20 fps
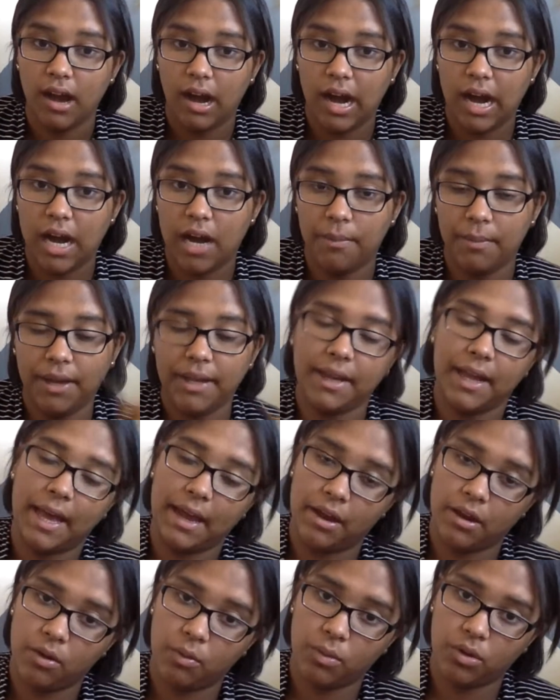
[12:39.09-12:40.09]
And
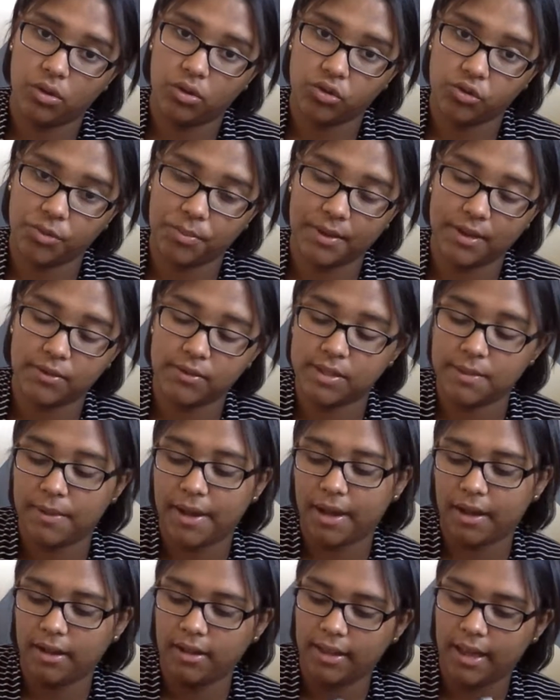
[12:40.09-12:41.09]
I will also be using
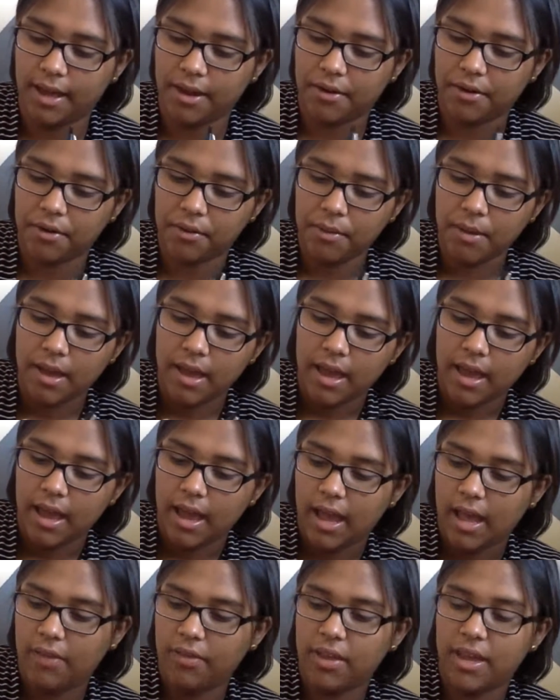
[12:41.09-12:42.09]
my Coletto.
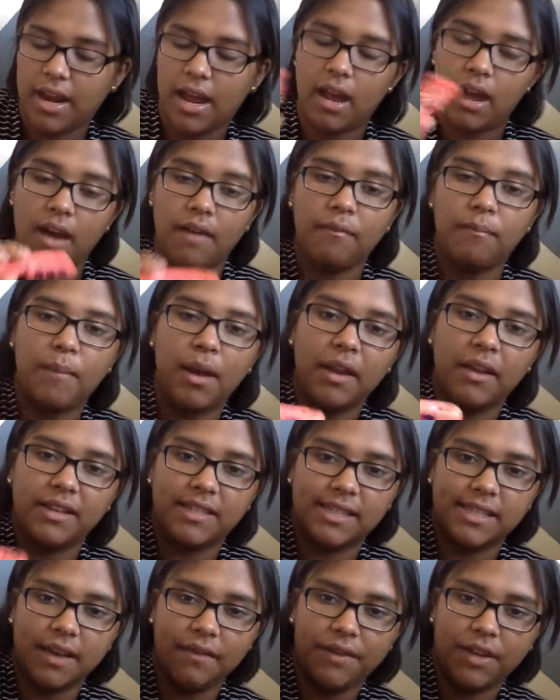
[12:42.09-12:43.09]
And then I have my
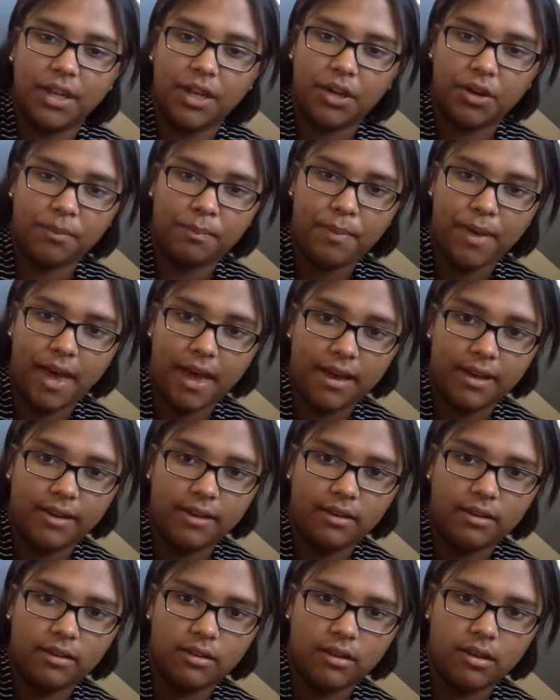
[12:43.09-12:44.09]
7-year
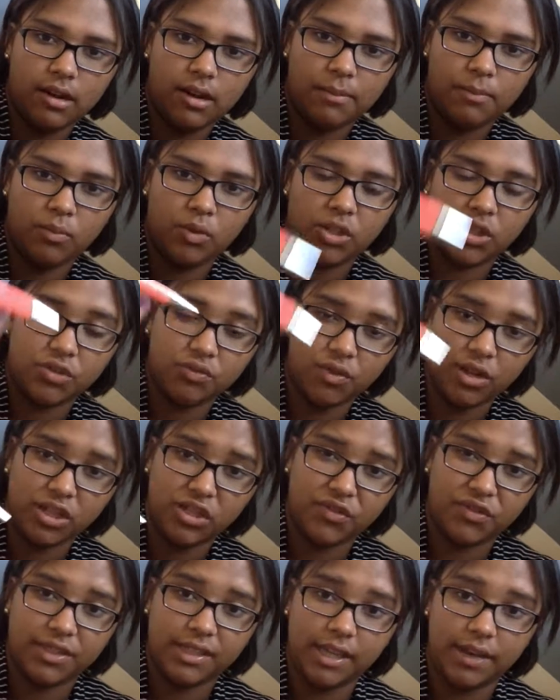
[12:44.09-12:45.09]
pen, which
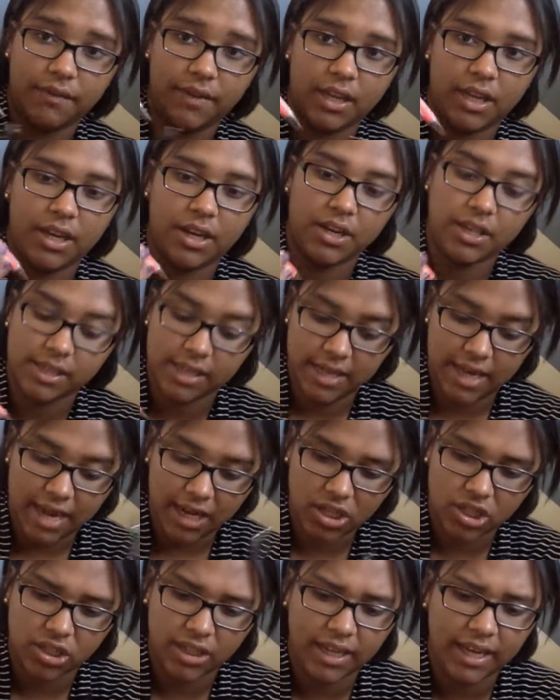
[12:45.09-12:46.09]
runs for 7 years. And
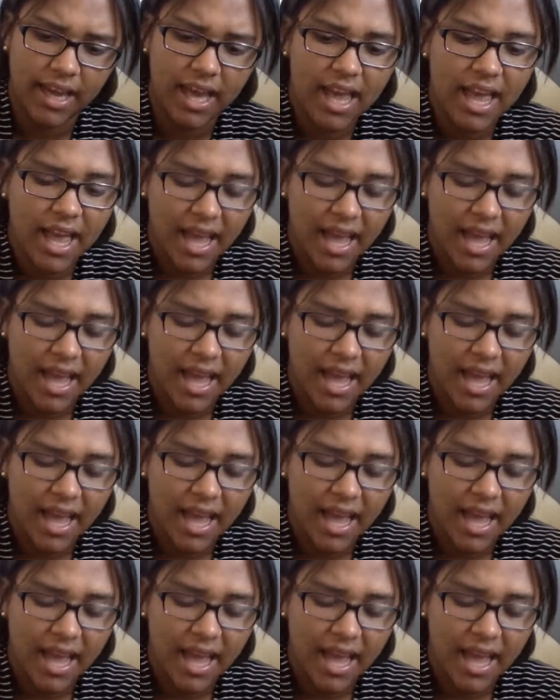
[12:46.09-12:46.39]
actually,